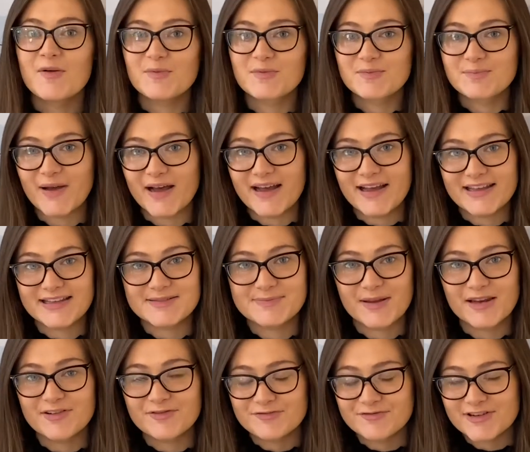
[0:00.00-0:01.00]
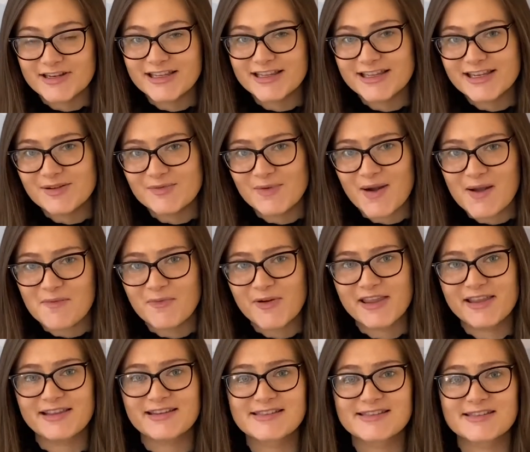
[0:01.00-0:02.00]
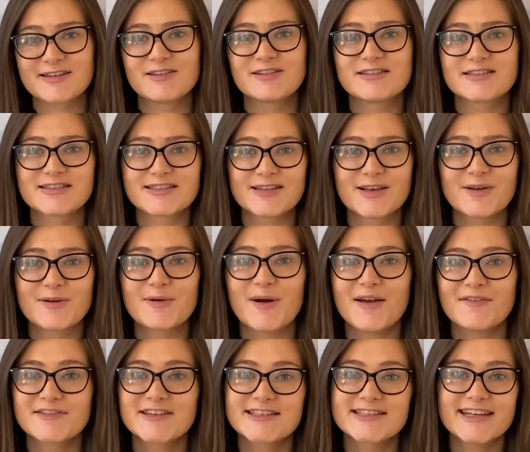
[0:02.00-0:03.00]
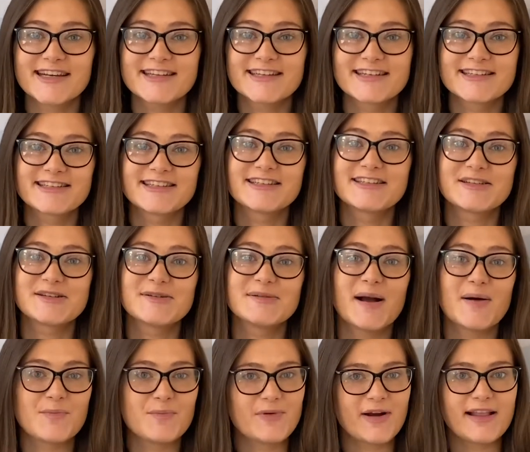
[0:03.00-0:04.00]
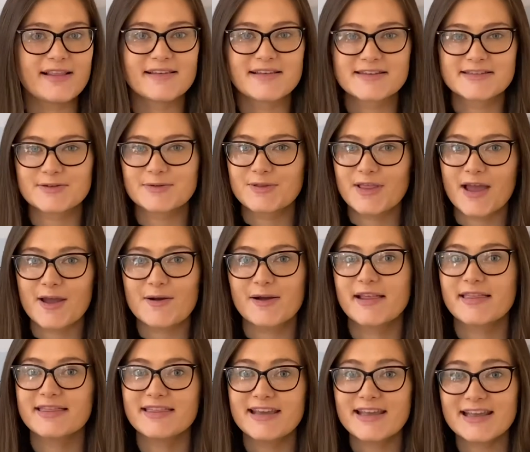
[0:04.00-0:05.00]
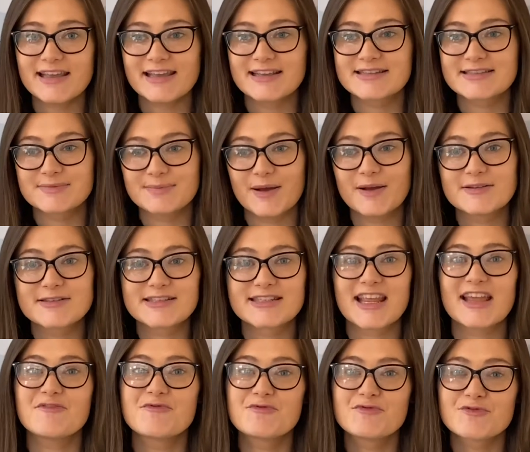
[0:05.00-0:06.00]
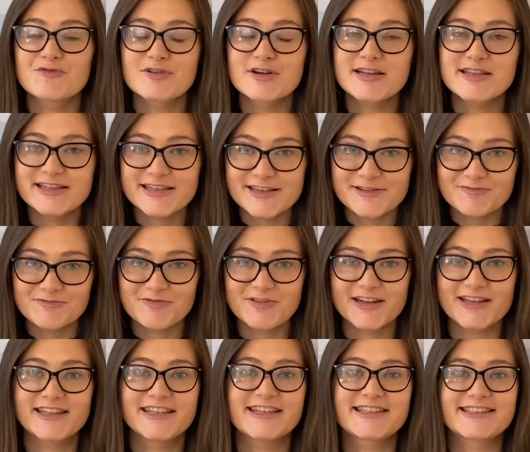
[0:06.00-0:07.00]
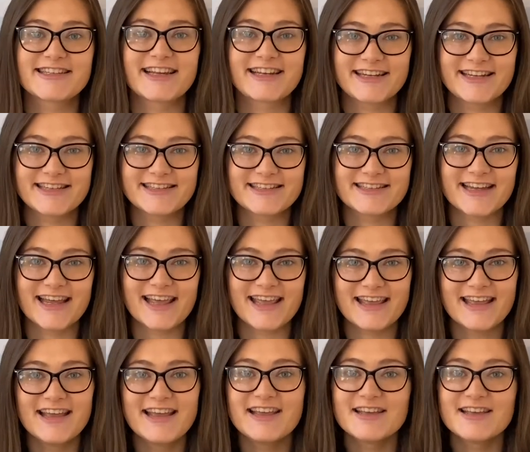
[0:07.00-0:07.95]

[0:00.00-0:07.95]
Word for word: But it's been a really wet week in Scotland, so I've decided to do umbrellas, although I think it's supposed to get really, really sunny today.